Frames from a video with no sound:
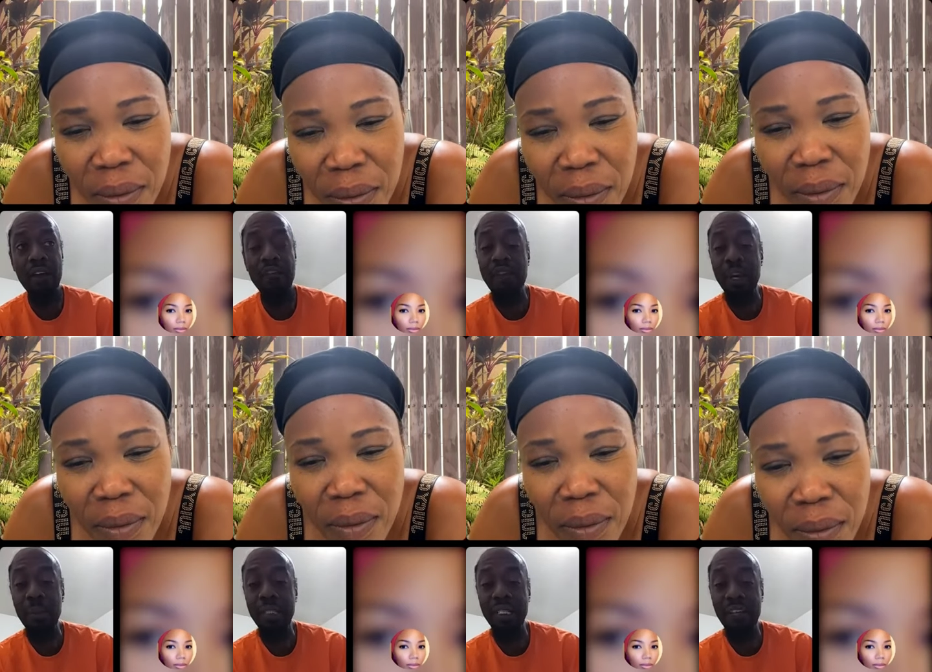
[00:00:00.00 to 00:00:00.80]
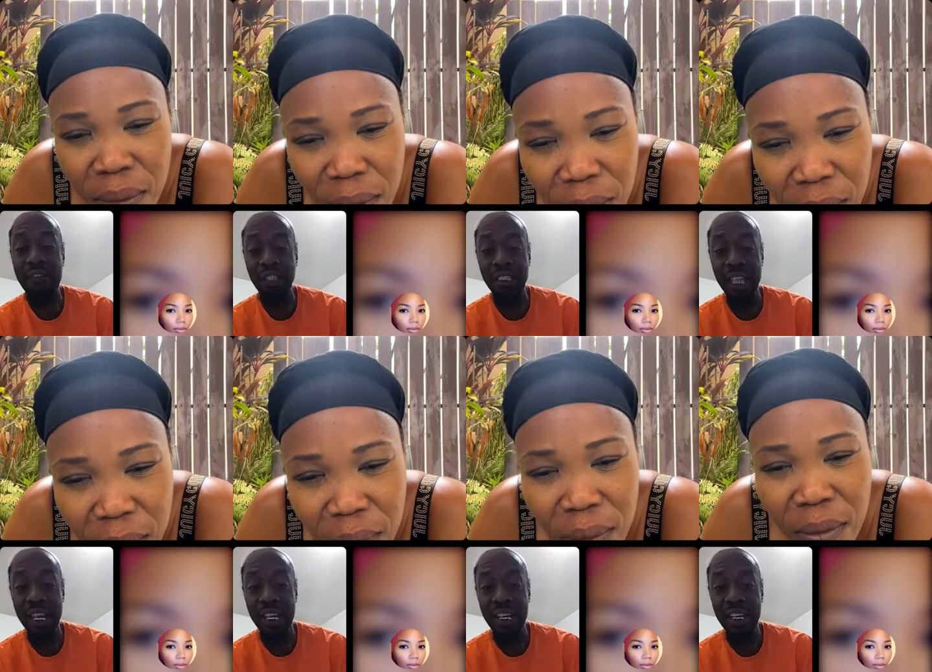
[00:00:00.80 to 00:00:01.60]
Speaker 1: Freedom City,
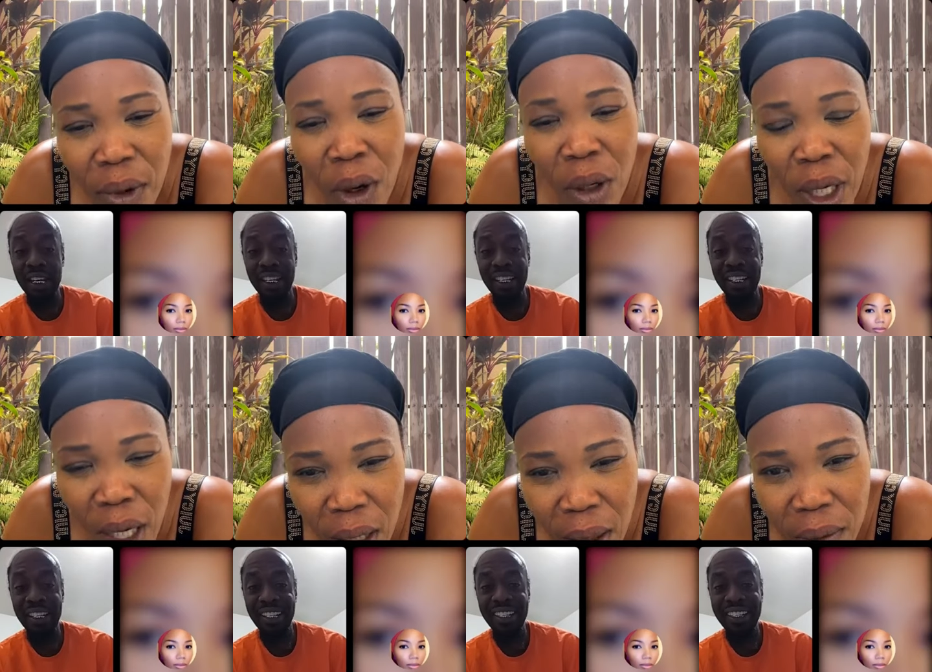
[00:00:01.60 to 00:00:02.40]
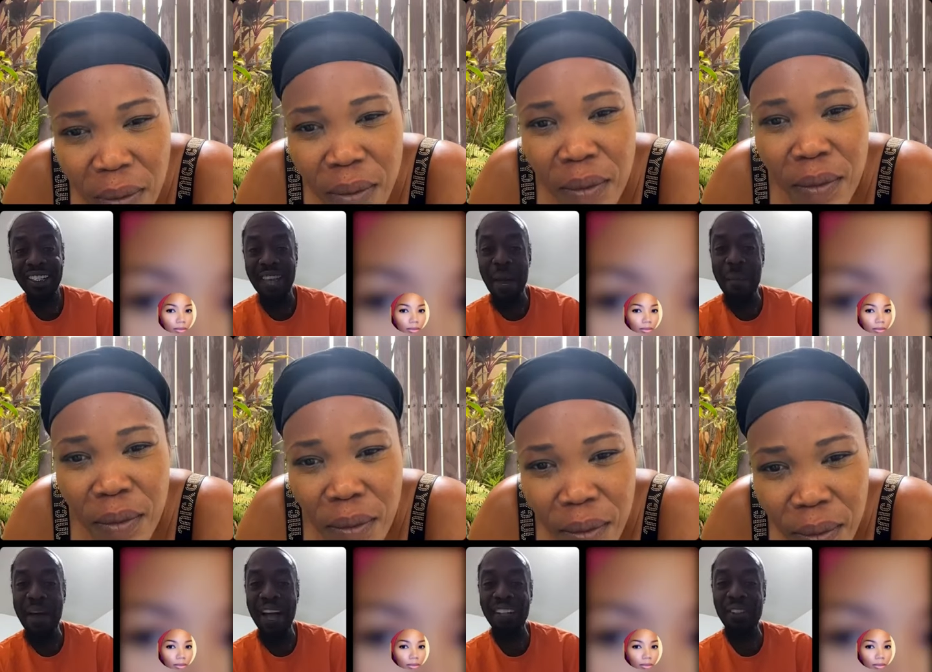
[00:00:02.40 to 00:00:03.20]
Frederickstead. Okay. Yeah,
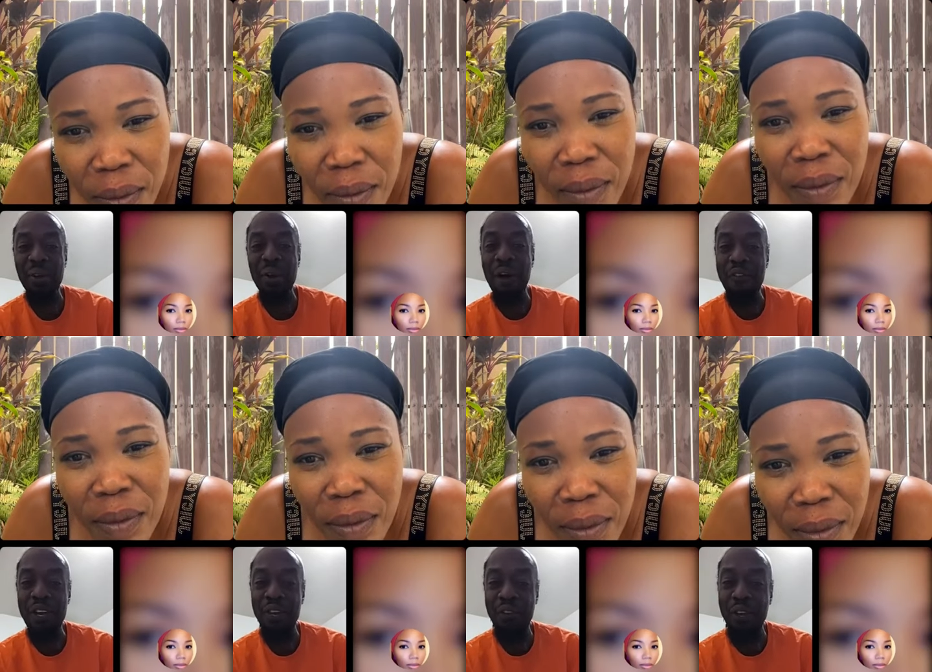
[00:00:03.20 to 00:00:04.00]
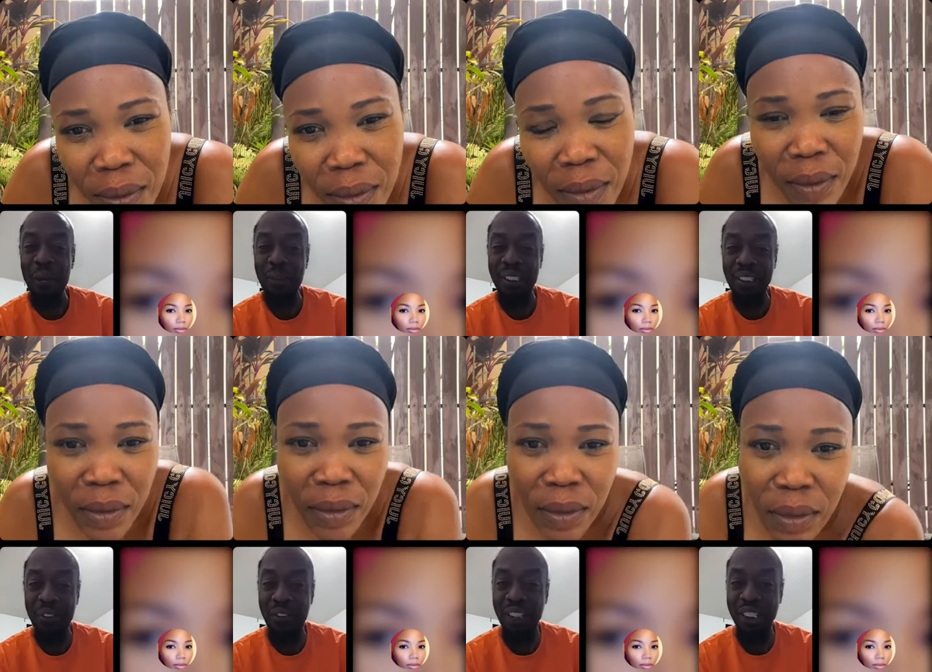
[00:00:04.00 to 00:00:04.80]
man. Good old Freedom City,
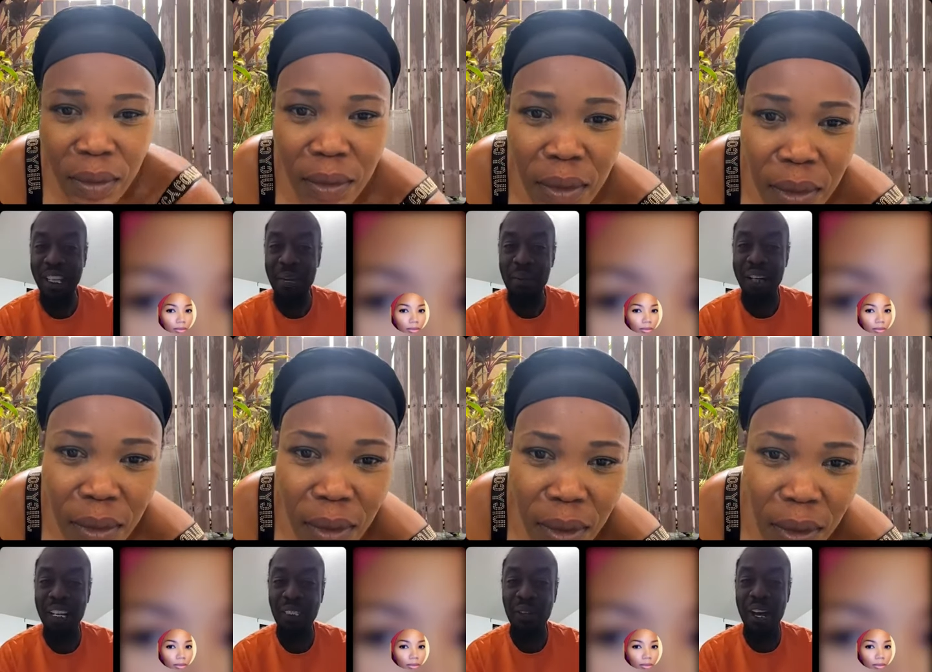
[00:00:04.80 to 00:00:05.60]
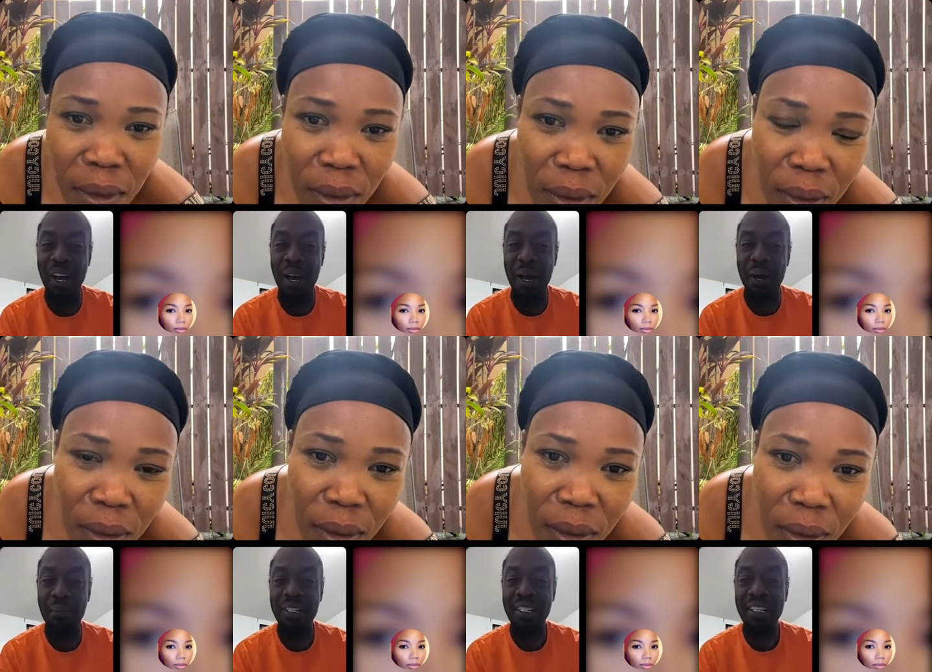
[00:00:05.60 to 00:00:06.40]
Frederickstead, man. That's why
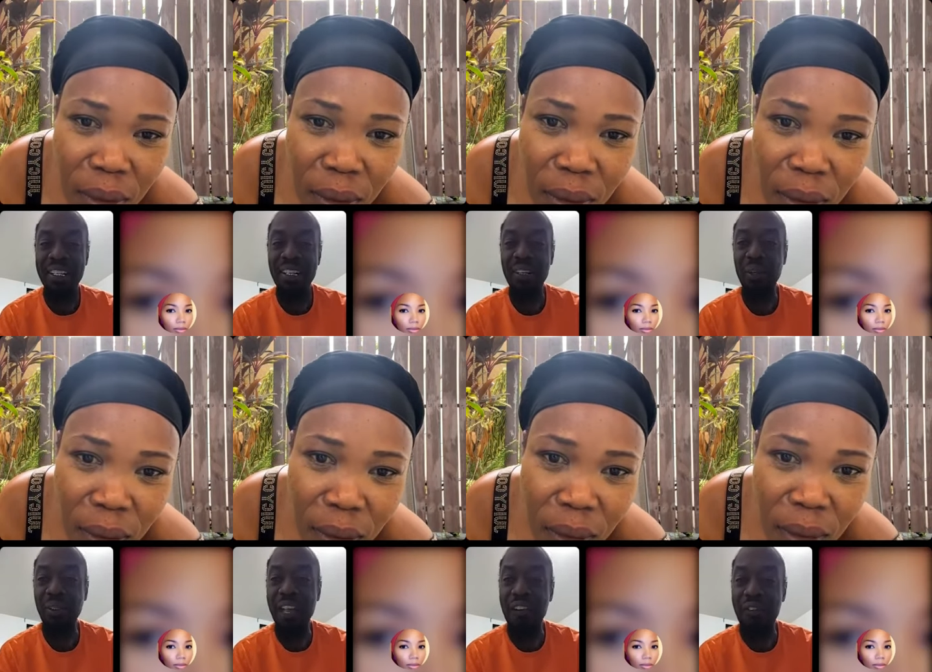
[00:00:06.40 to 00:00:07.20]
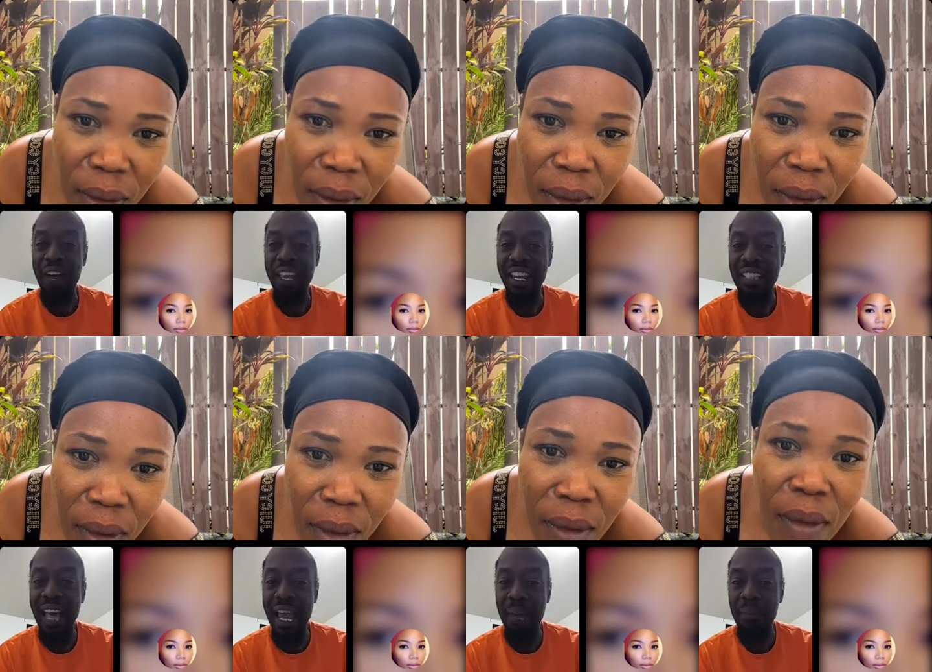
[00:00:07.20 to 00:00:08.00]
Luton fired as
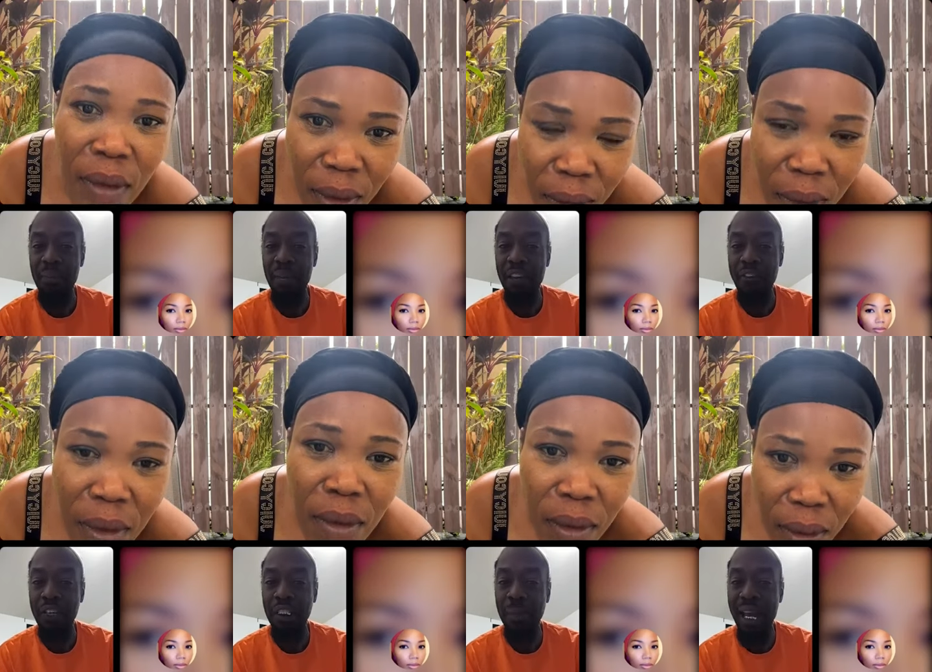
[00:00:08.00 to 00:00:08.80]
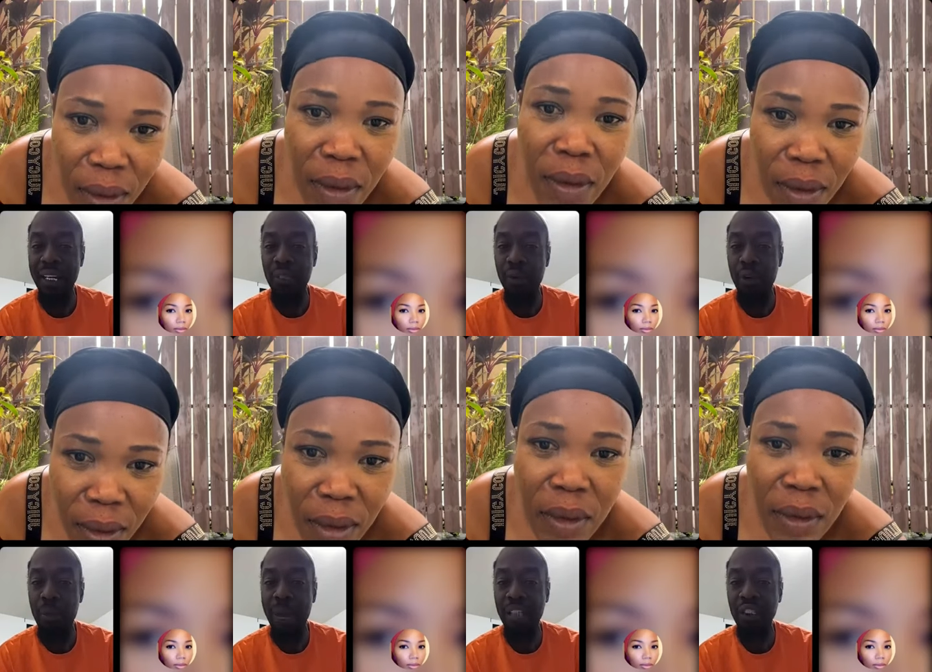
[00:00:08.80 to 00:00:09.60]
Lime by the fish market with the
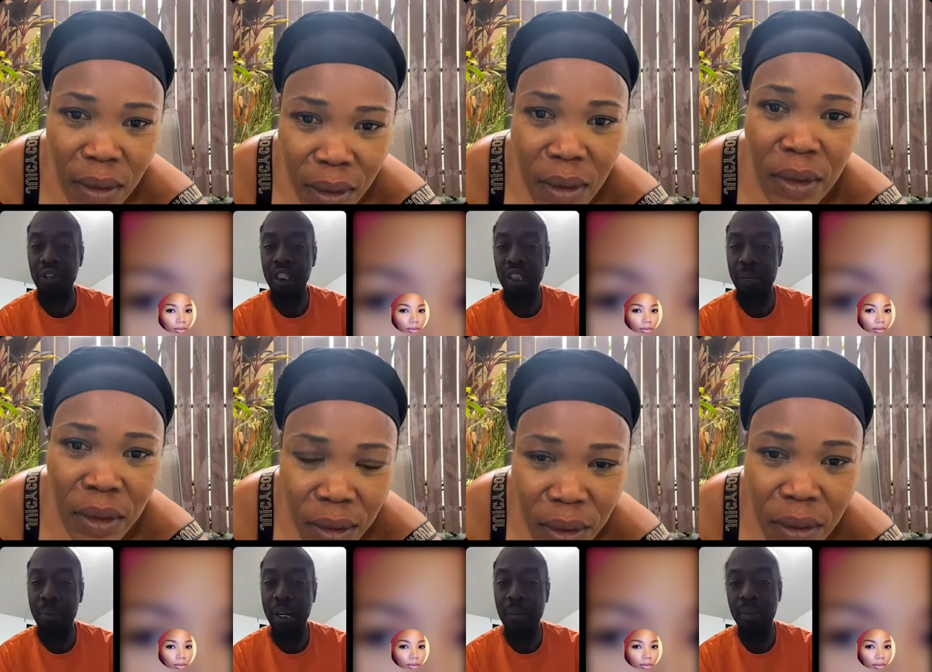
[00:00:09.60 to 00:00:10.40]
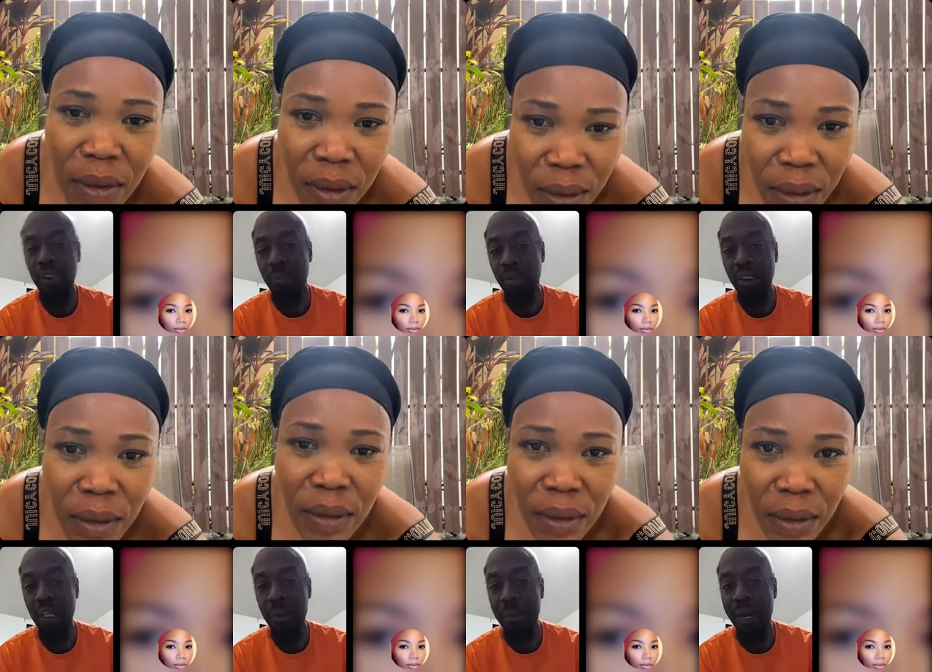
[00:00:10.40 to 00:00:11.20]
repatriation, brother. Them, most of
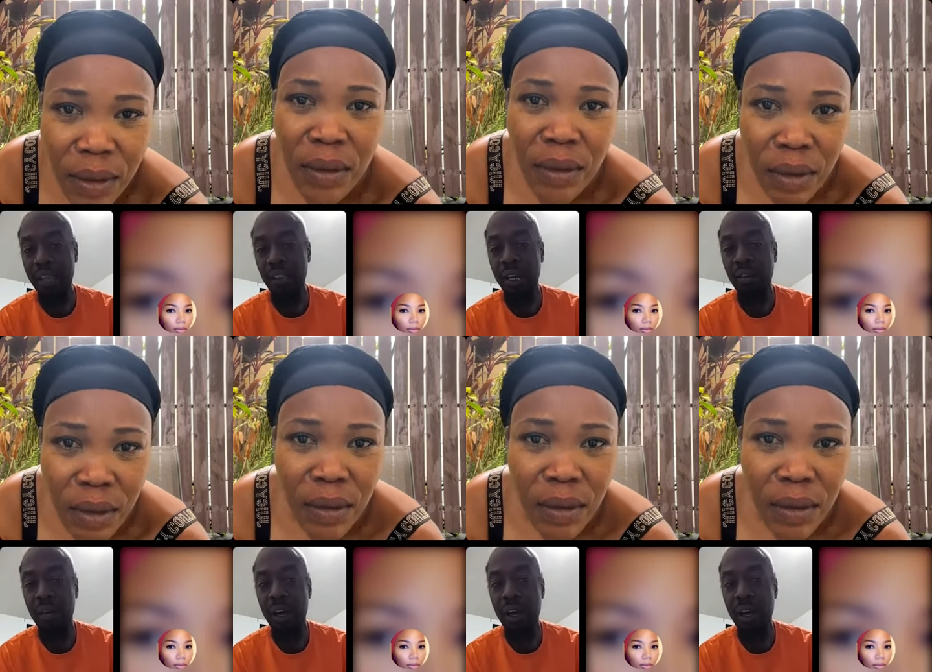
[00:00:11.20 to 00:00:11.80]
them are passed out. And